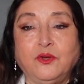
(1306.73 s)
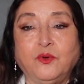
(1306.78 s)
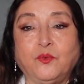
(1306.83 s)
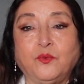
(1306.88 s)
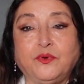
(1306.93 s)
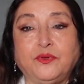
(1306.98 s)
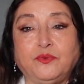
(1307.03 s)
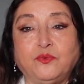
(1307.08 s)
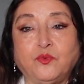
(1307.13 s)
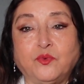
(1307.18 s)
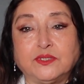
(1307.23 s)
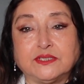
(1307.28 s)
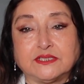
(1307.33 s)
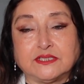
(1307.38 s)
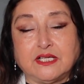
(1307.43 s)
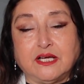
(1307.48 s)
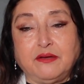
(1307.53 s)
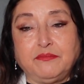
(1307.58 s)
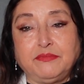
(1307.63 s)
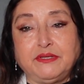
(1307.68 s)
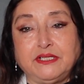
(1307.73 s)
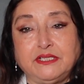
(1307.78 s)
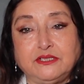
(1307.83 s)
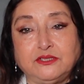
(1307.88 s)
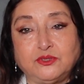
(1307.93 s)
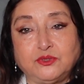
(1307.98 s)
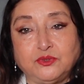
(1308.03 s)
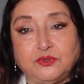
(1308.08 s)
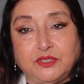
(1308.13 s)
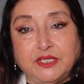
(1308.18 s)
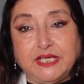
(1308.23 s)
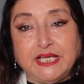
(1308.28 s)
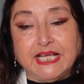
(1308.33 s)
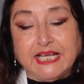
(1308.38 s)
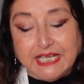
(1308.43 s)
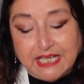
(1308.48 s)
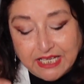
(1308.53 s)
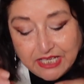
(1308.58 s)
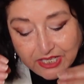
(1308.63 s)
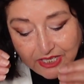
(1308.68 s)
with what's coming in today,
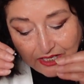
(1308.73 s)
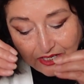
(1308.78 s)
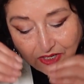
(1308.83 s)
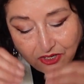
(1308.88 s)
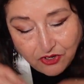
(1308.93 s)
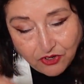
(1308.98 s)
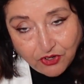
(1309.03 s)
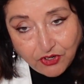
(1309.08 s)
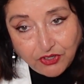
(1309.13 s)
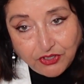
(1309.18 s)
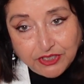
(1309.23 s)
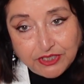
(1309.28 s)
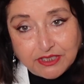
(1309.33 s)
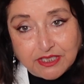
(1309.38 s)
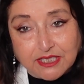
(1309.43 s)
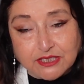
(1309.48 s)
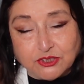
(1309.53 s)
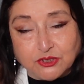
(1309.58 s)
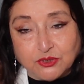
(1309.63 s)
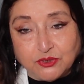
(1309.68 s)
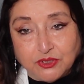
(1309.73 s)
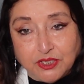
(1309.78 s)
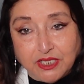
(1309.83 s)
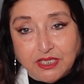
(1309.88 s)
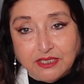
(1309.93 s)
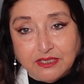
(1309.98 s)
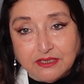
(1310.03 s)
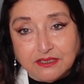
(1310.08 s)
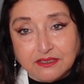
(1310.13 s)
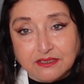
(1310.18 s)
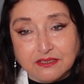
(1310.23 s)
and learning that today